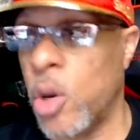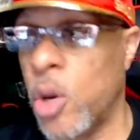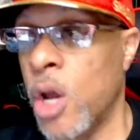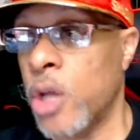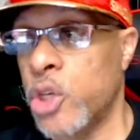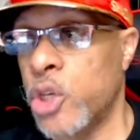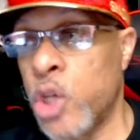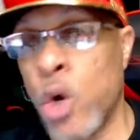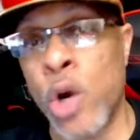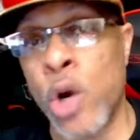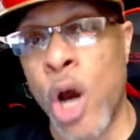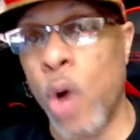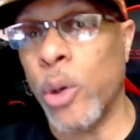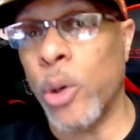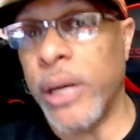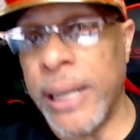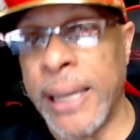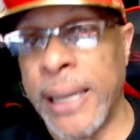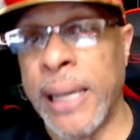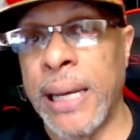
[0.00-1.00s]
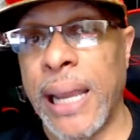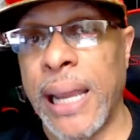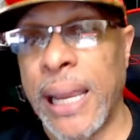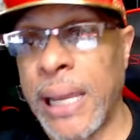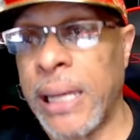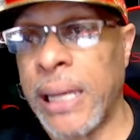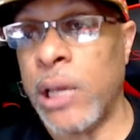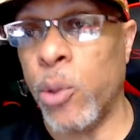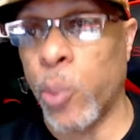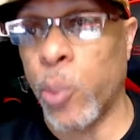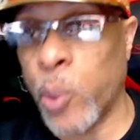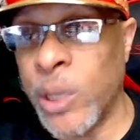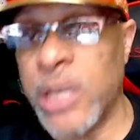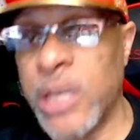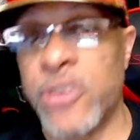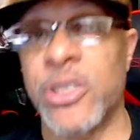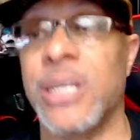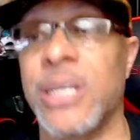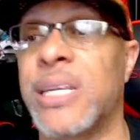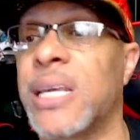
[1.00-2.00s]
You don't need any
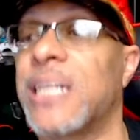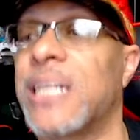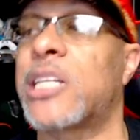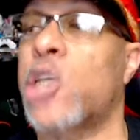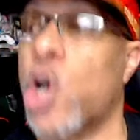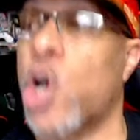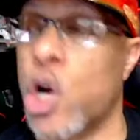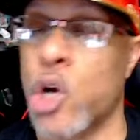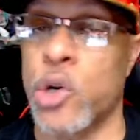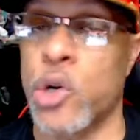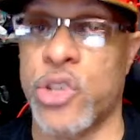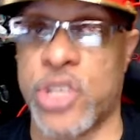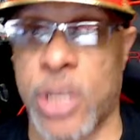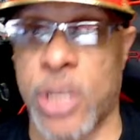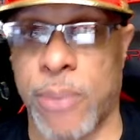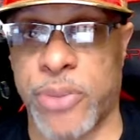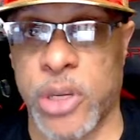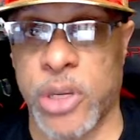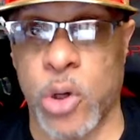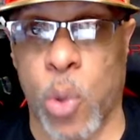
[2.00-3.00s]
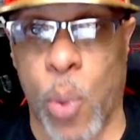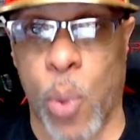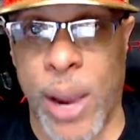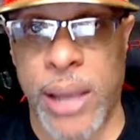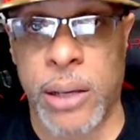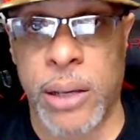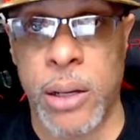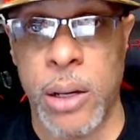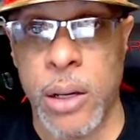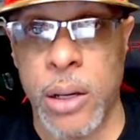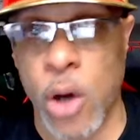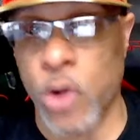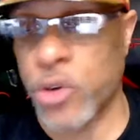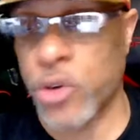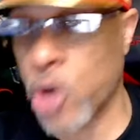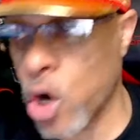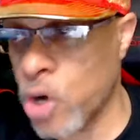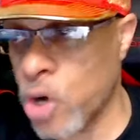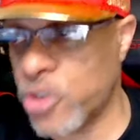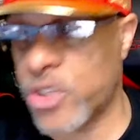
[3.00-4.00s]
reason to turn something away or
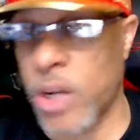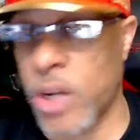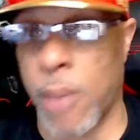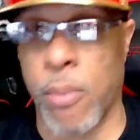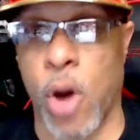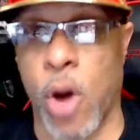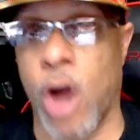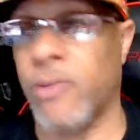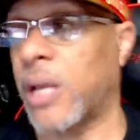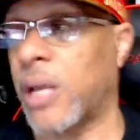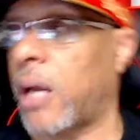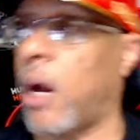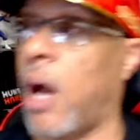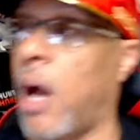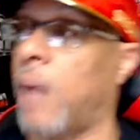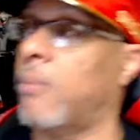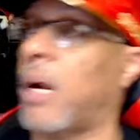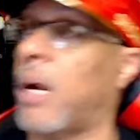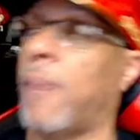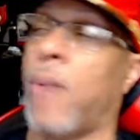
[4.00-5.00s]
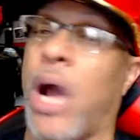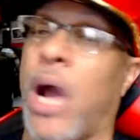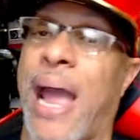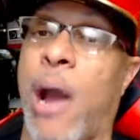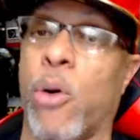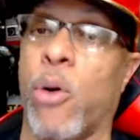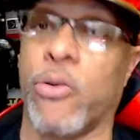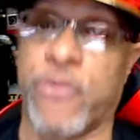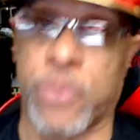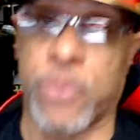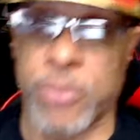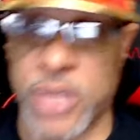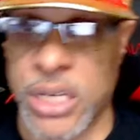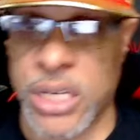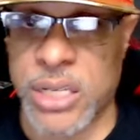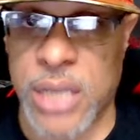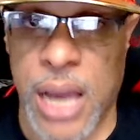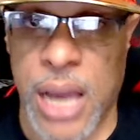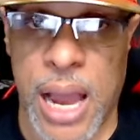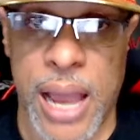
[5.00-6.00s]
turn something off. Like, I'm out from this
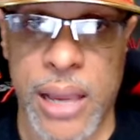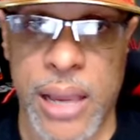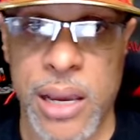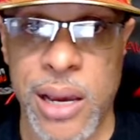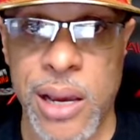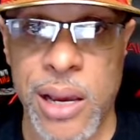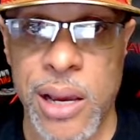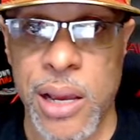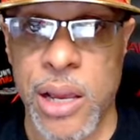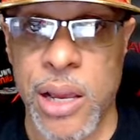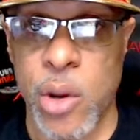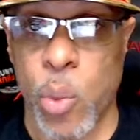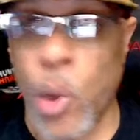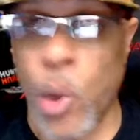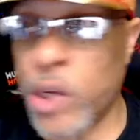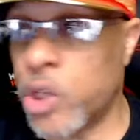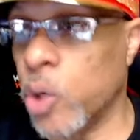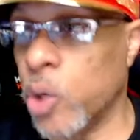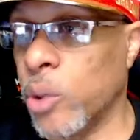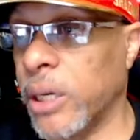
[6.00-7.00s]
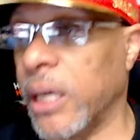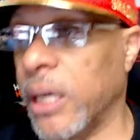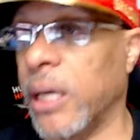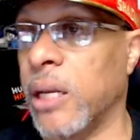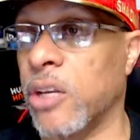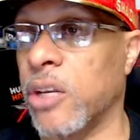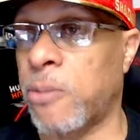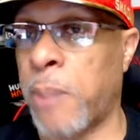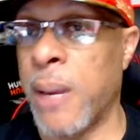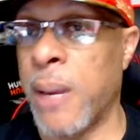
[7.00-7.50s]
guy. What you need is people